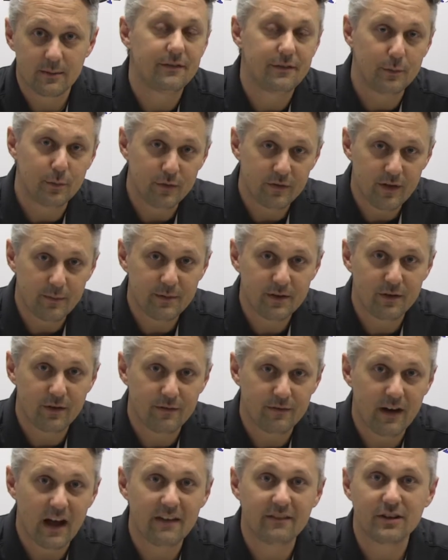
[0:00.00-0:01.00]
If you move up to their
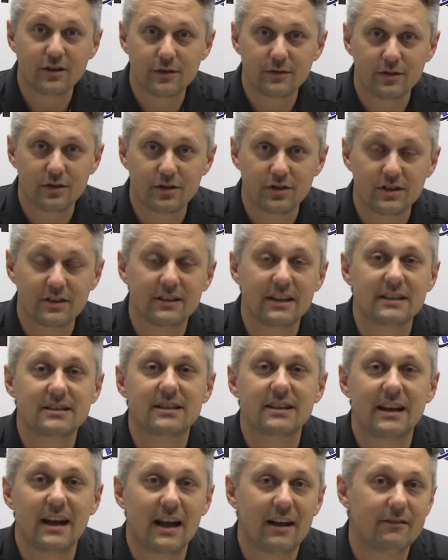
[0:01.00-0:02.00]
5-inch version, that's
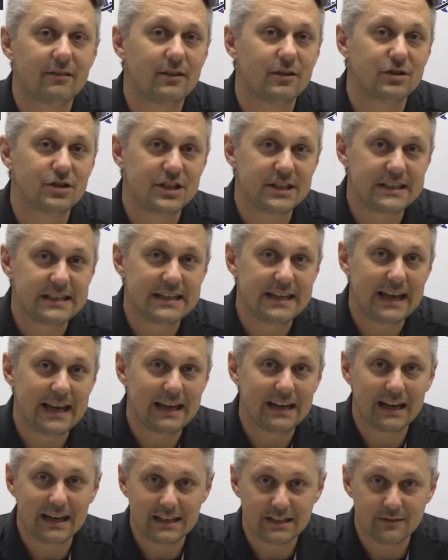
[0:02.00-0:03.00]
going to have their
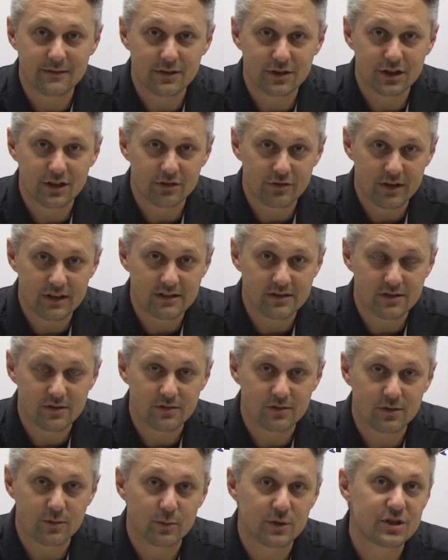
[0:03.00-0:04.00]
GT8 ice fishing
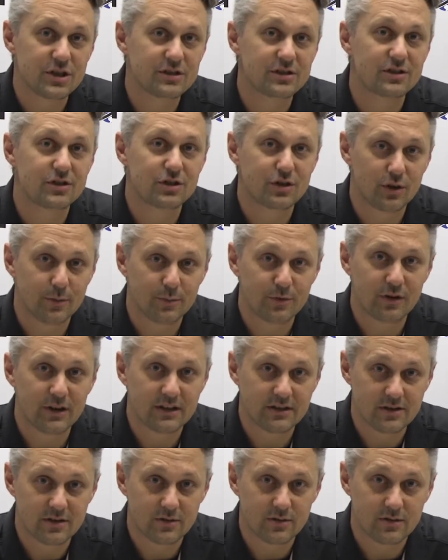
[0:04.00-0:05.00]
transducer, which is a chirp
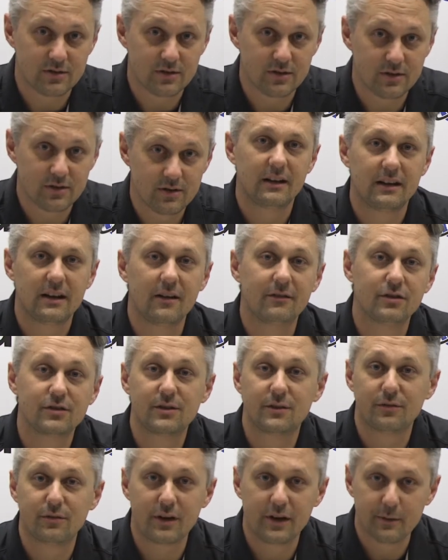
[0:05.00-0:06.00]
transducer that covers
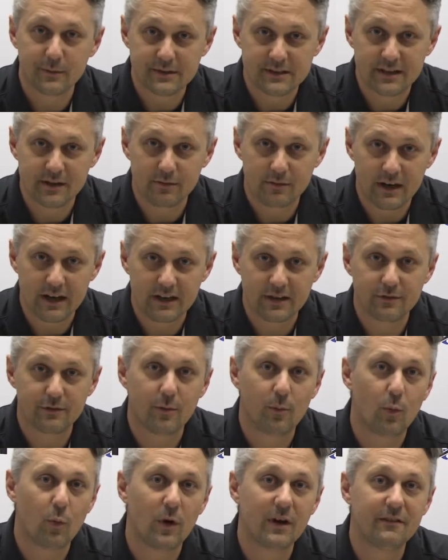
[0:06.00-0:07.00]
a frequency range
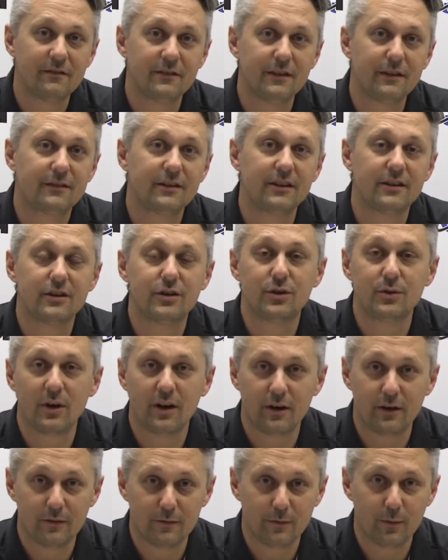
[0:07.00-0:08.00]
from 150 to
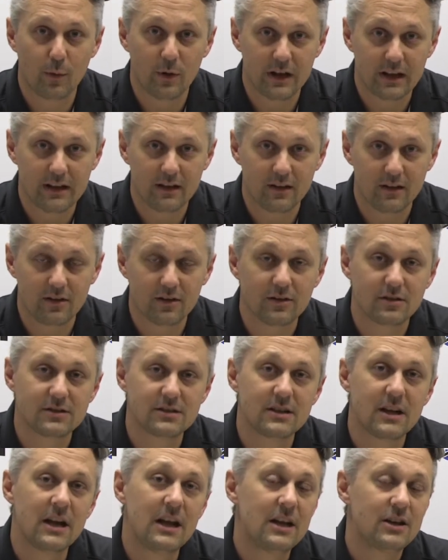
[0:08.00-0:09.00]
240 kilohertz.
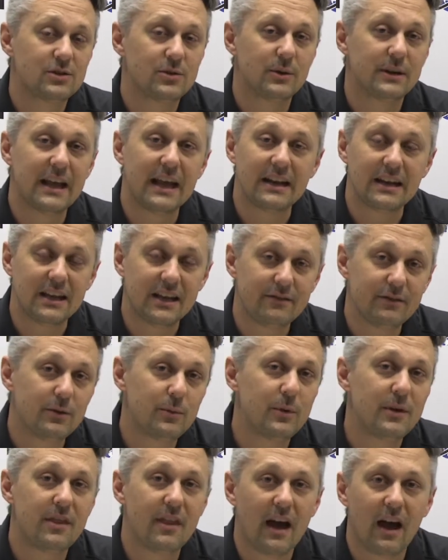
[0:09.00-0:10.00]
So again, even
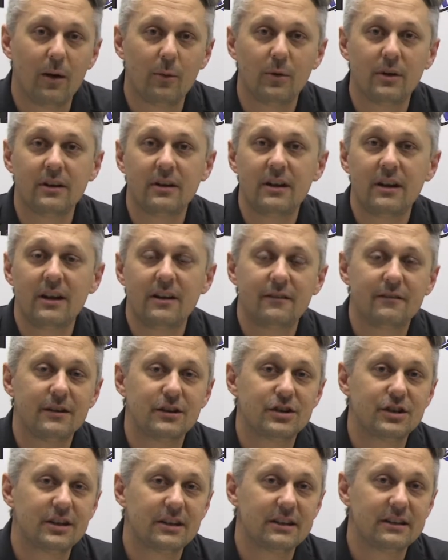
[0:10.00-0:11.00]
with that one,
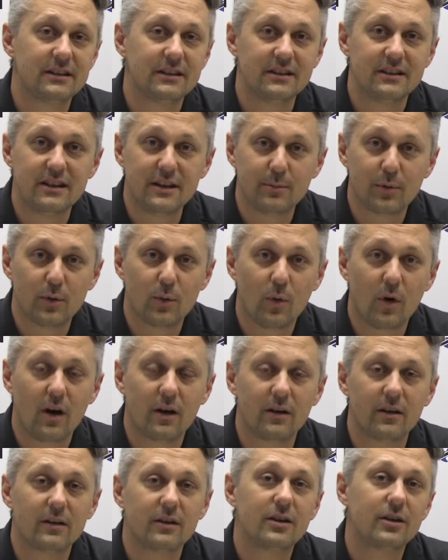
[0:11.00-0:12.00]
fishing the deeper
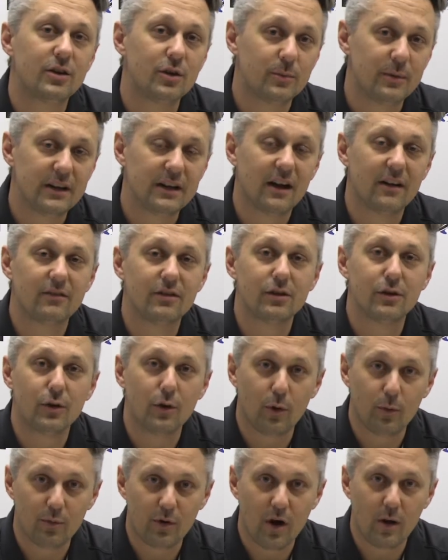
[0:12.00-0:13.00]
water, you'll be covered
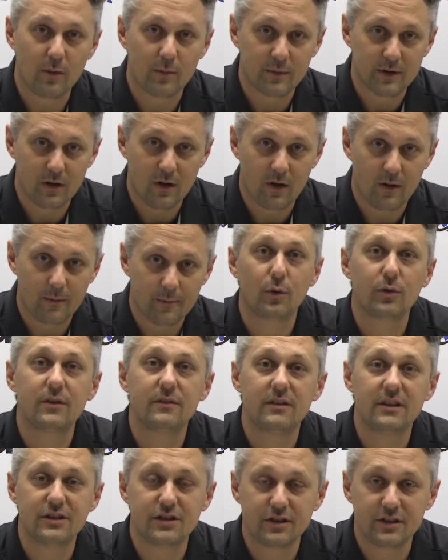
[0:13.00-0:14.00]
no problem at all. Both of
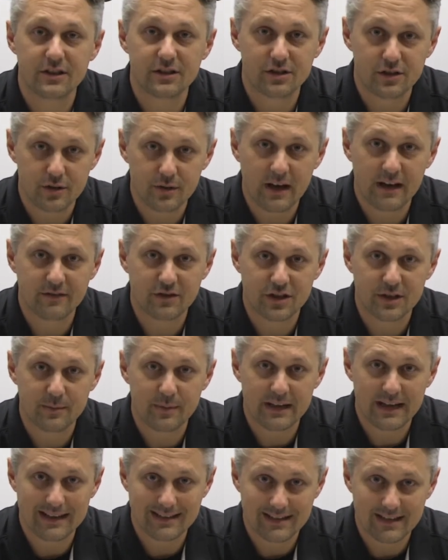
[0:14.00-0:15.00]
these units do have
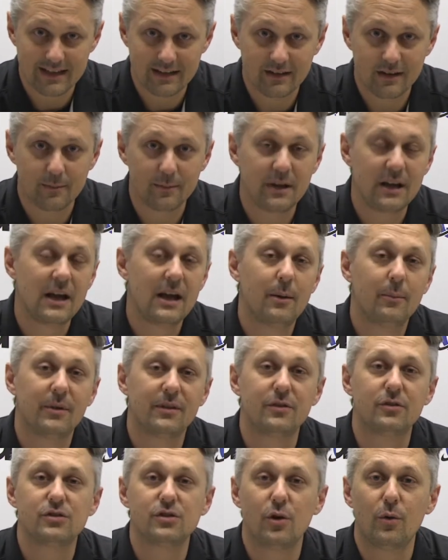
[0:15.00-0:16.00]
GPS in them, but
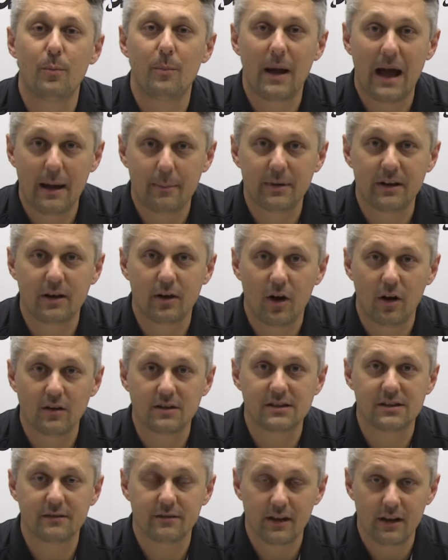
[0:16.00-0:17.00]
there's no mapping
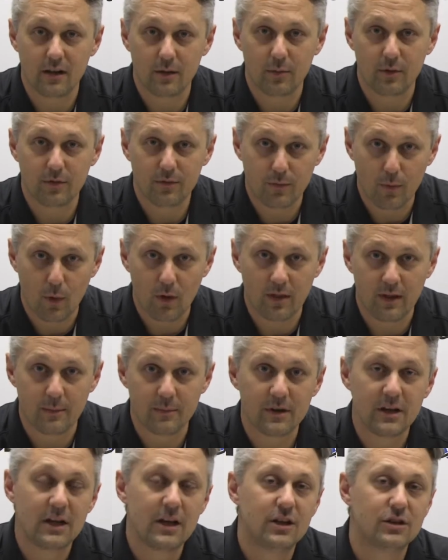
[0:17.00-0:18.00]
cards available for them,
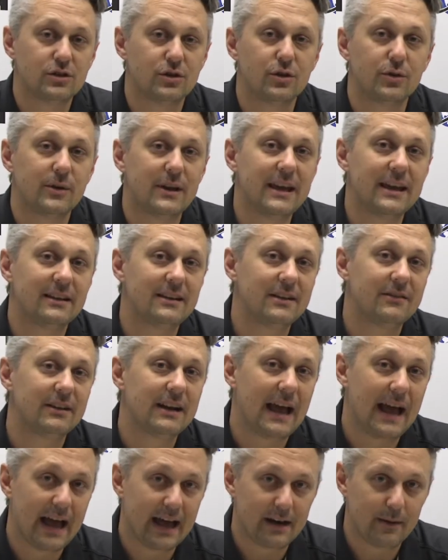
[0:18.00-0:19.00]
so you can't even
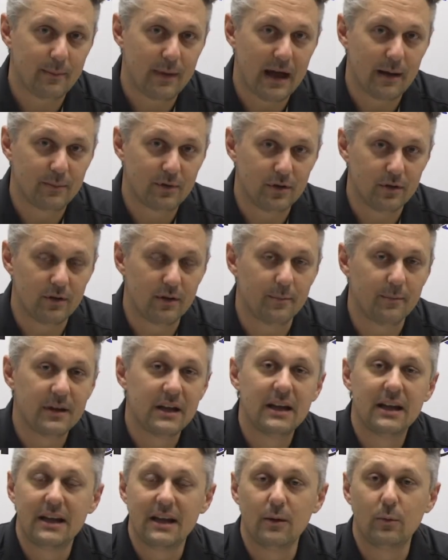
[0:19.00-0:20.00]
add a map to them.
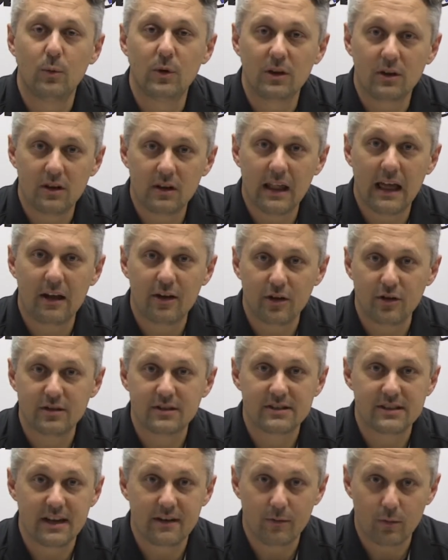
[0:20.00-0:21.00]
It will allow you to
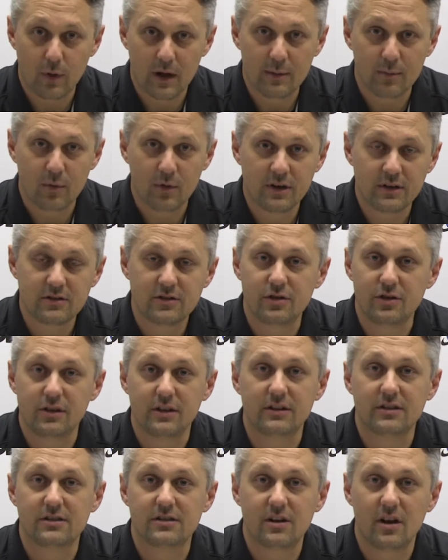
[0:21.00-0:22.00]
save waypoints, so you
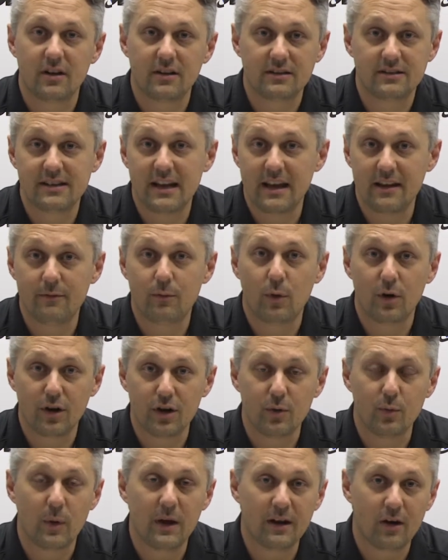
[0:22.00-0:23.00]
can save where
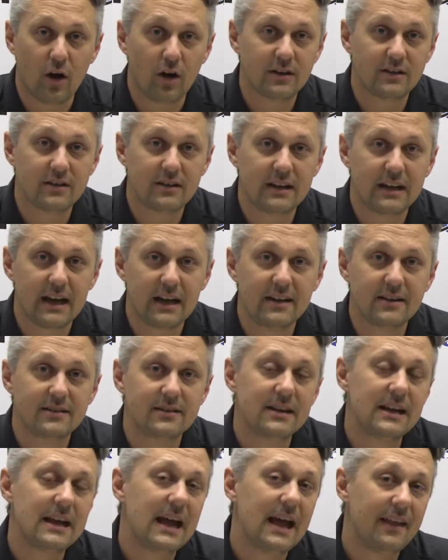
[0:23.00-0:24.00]
you went onto the ice
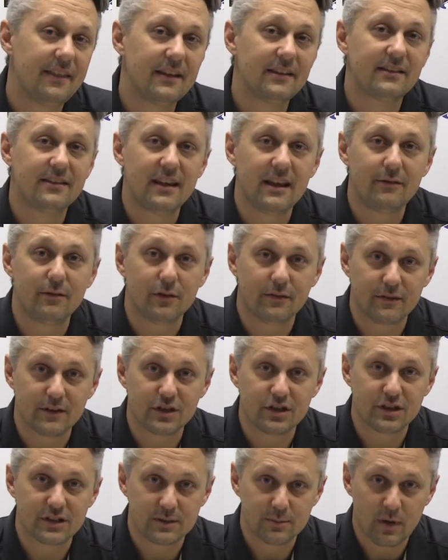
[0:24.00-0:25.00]
and then save your
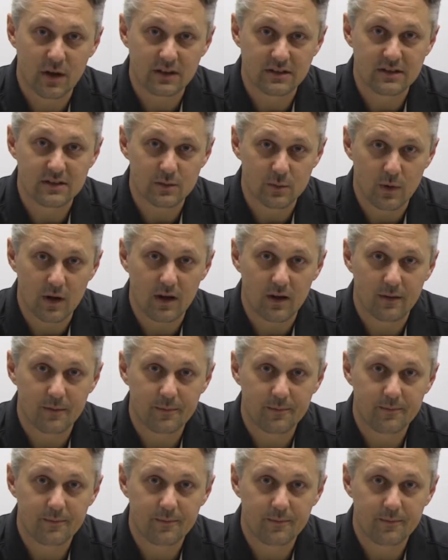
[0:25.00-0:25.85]
fishing spots as well.